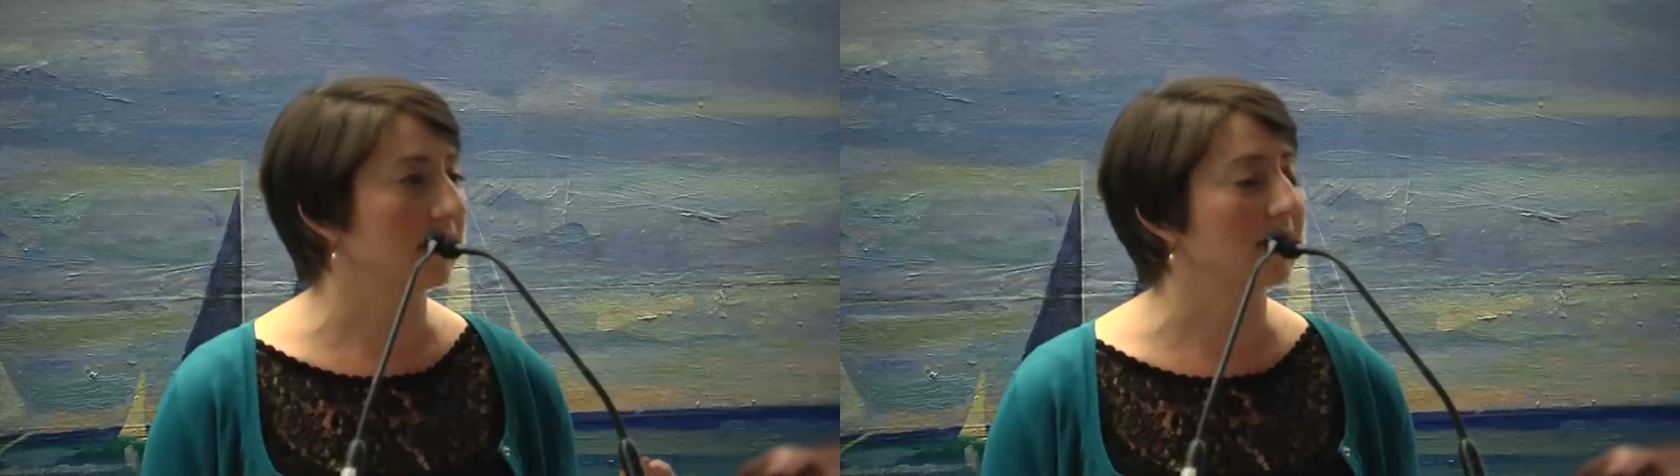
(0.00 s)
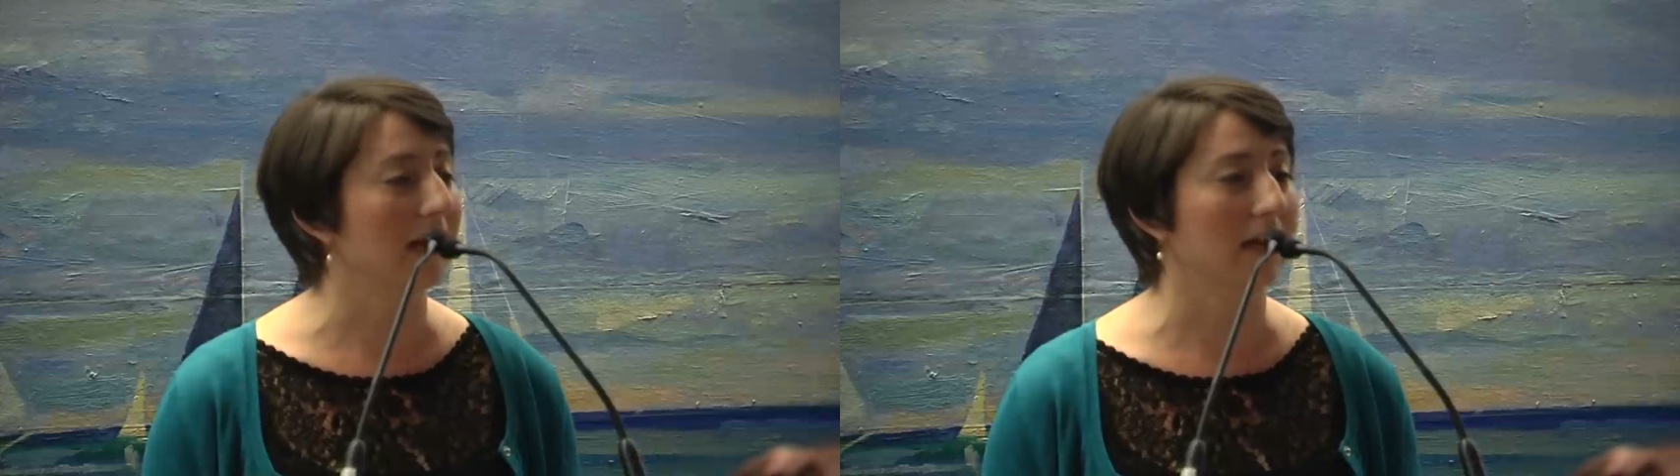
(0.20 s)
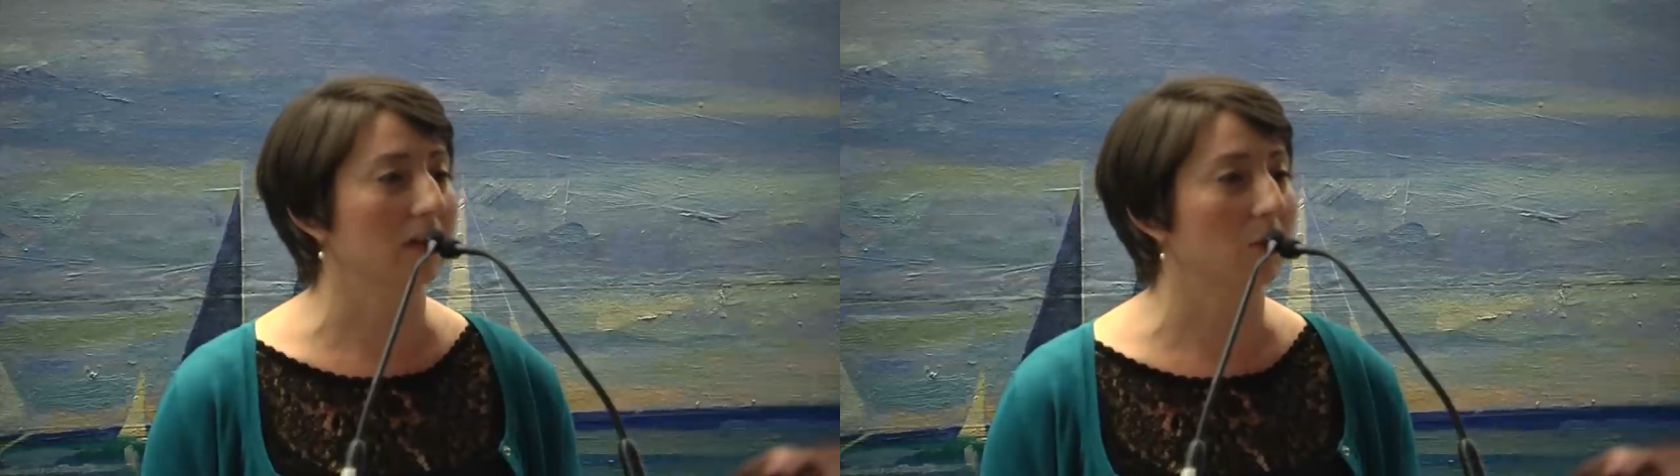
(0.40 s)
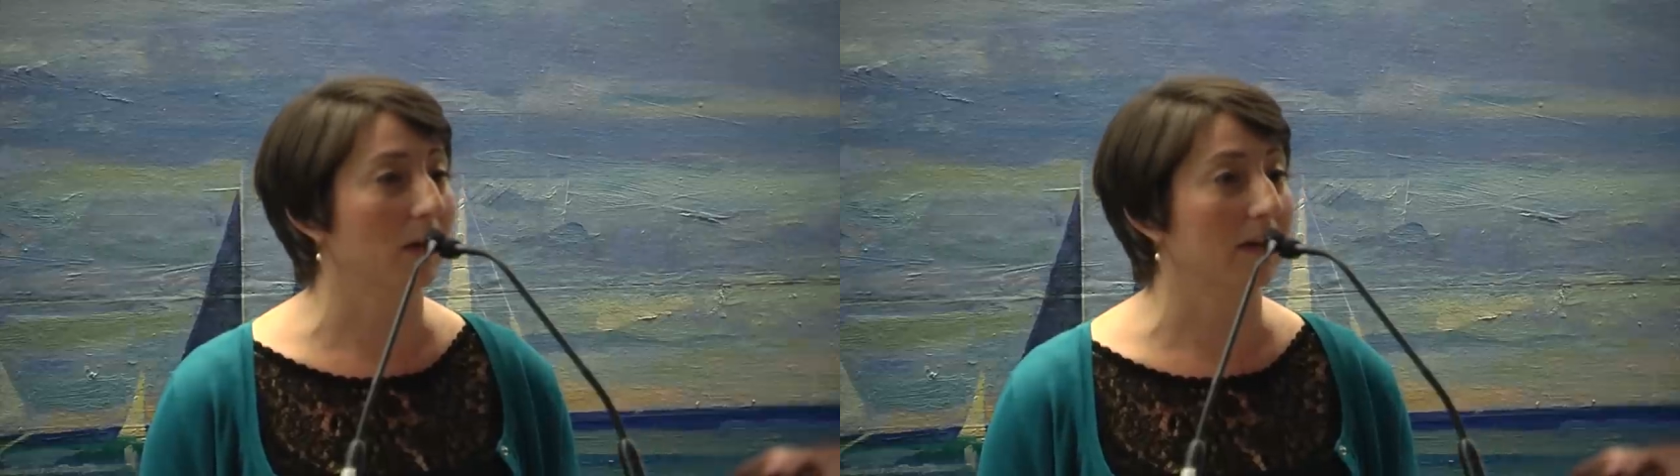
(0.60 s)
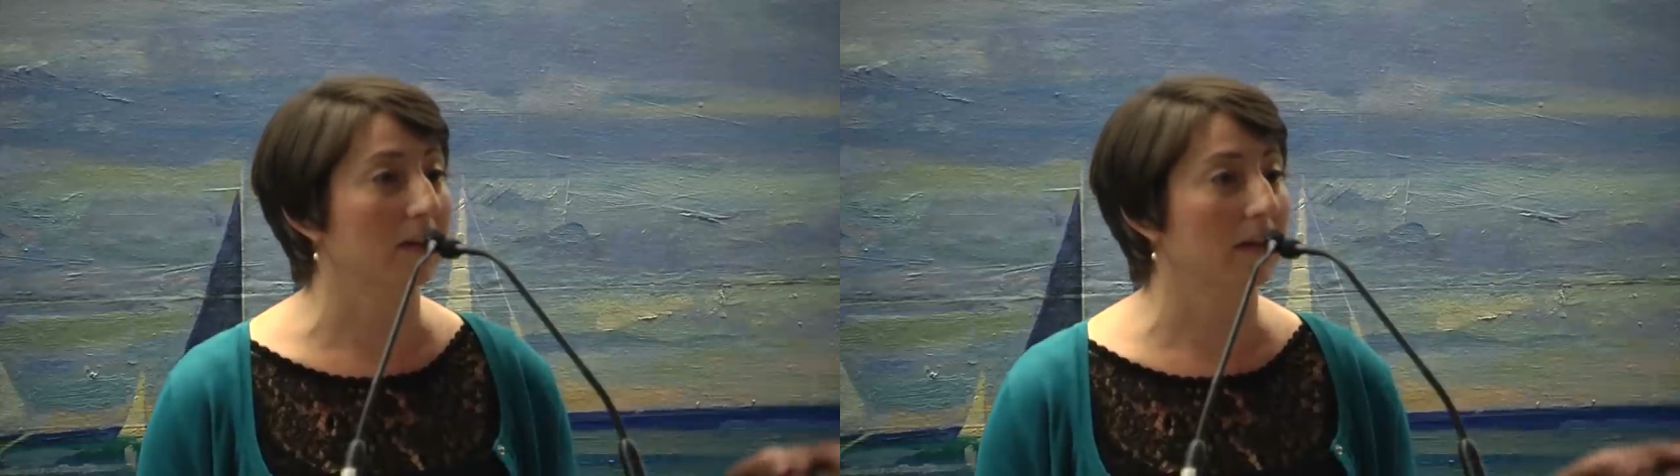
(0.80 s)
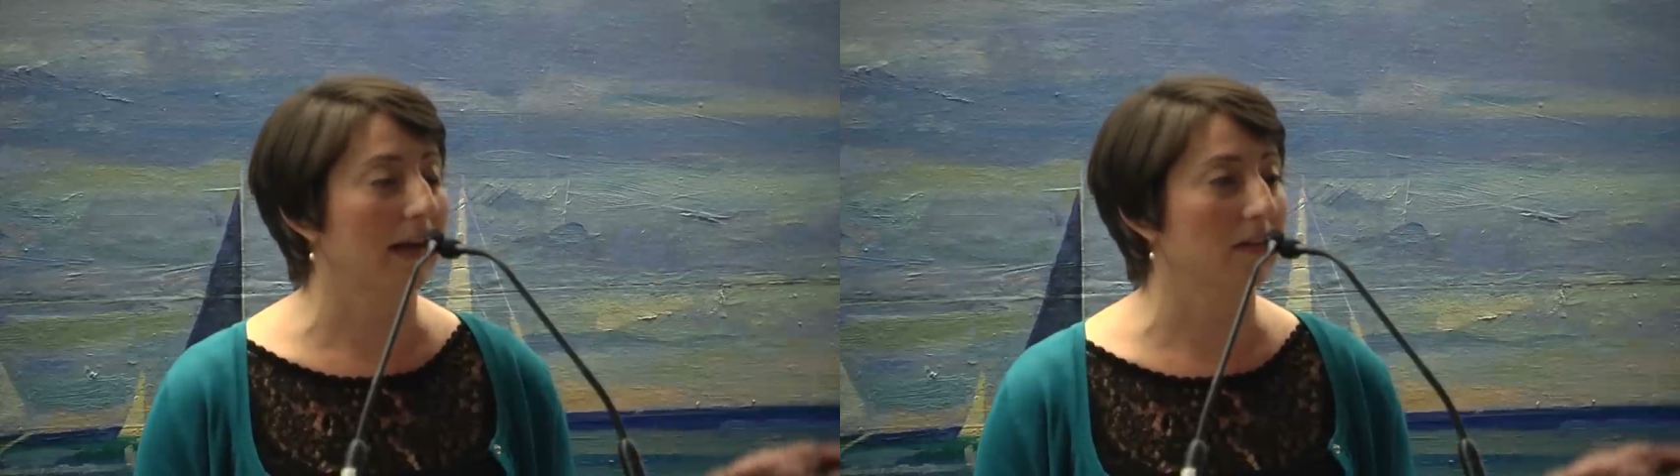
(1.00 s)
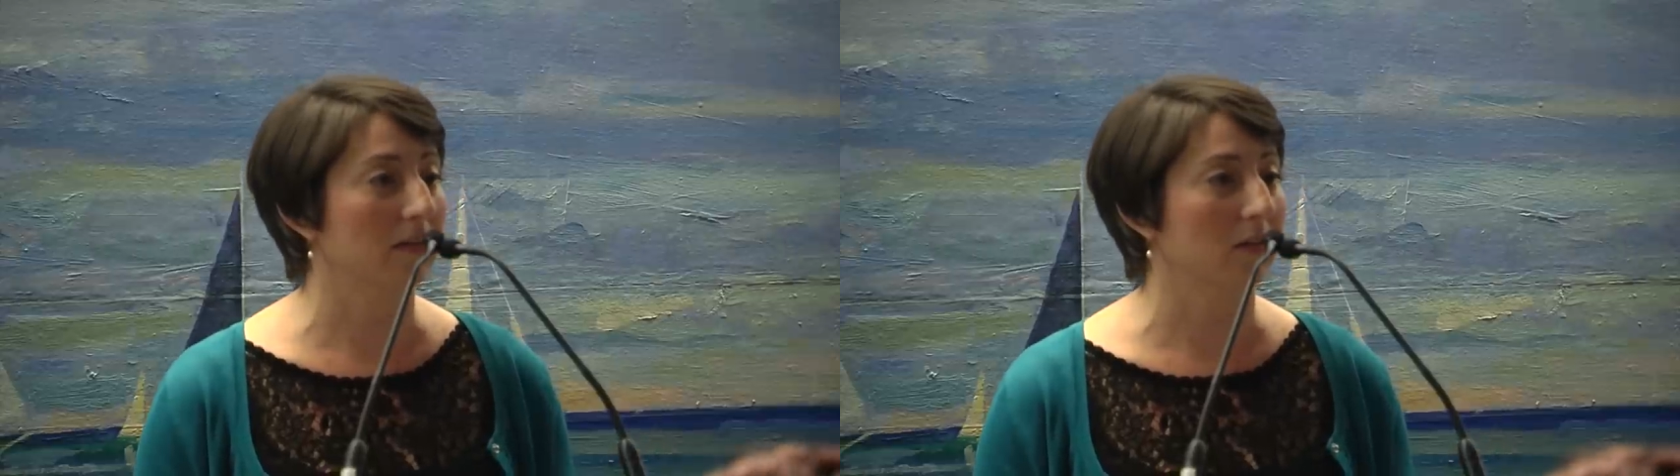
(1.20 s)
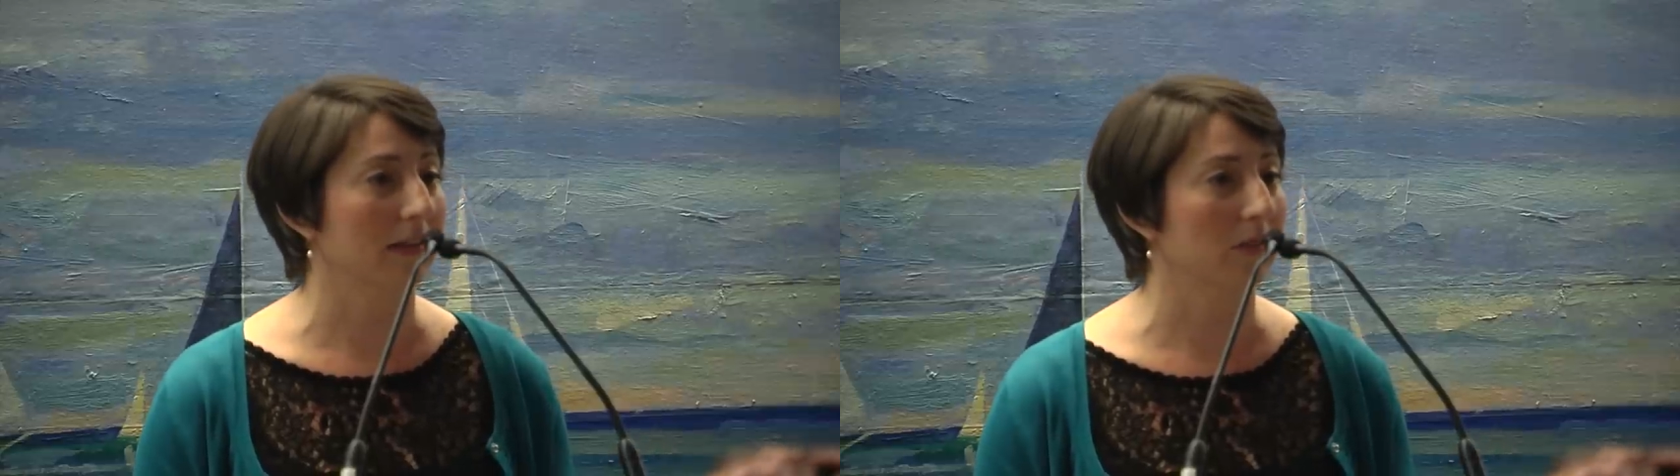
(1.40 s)
exactly where it has
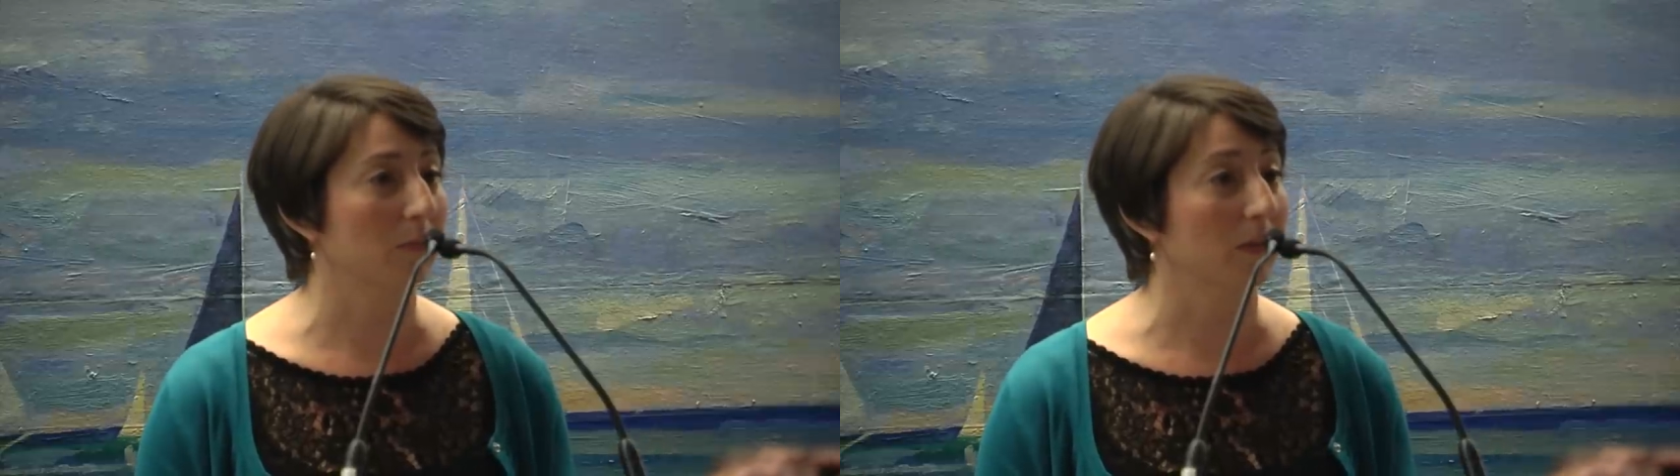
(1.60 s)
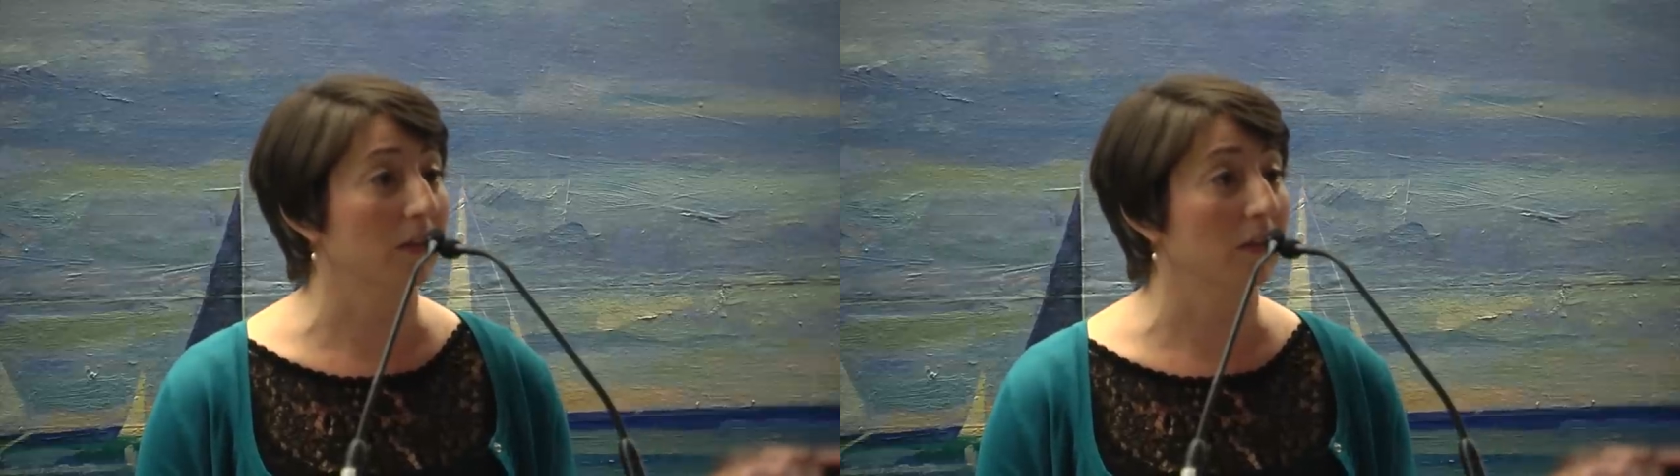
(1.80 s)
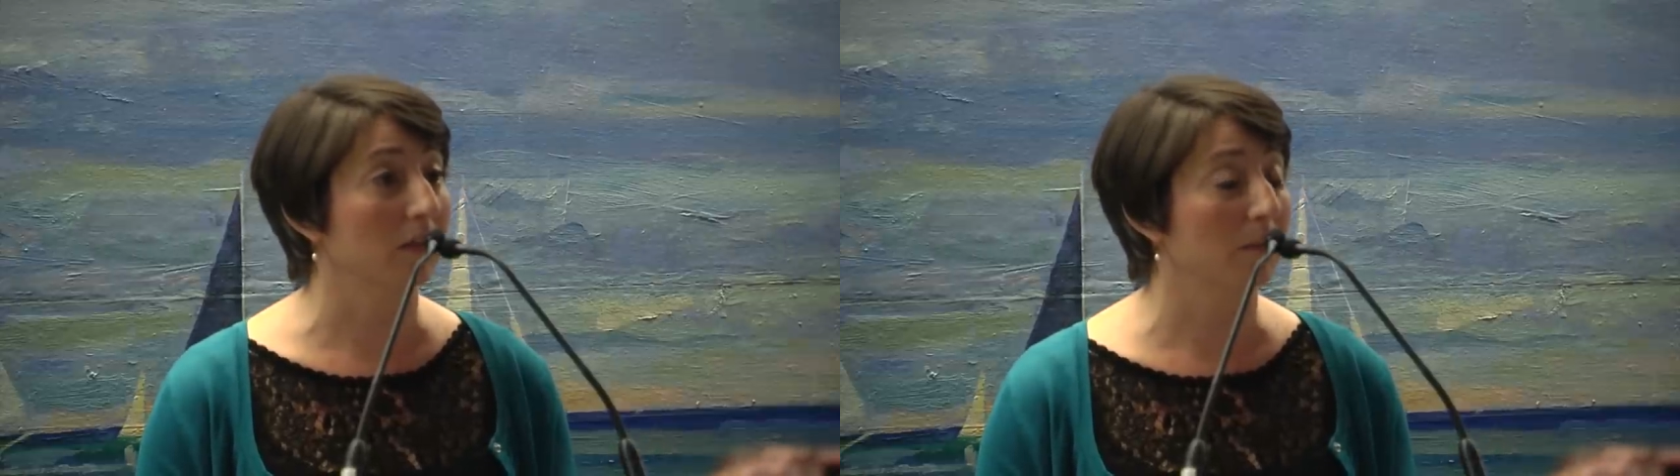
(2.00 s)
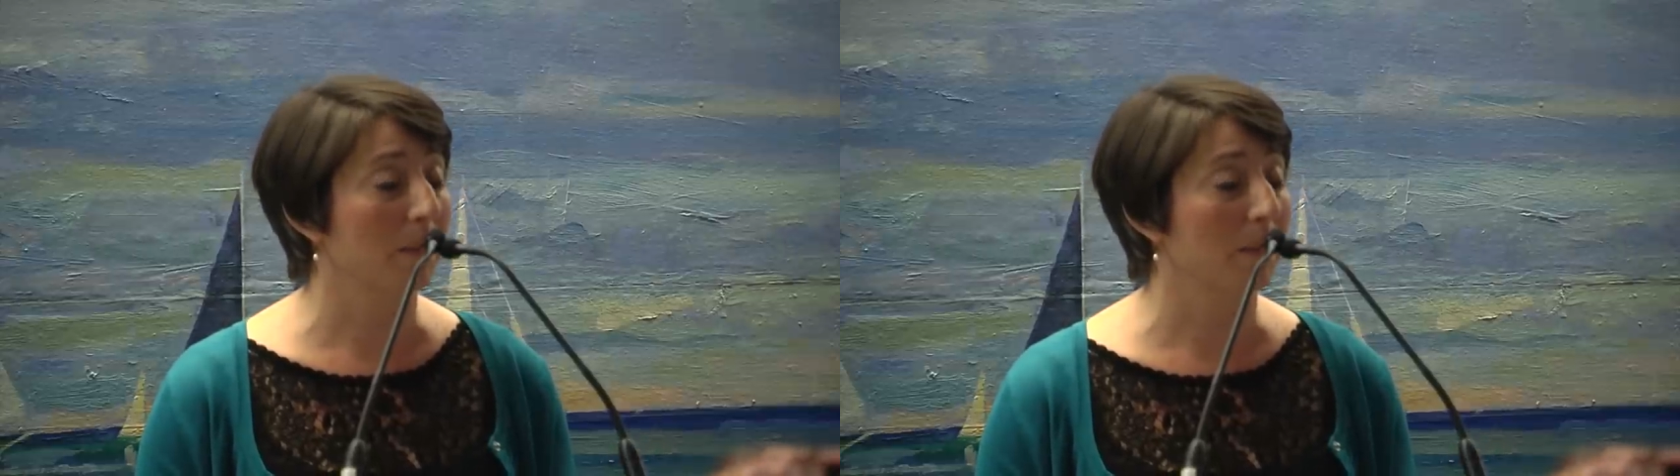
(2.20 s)
the greatest burden.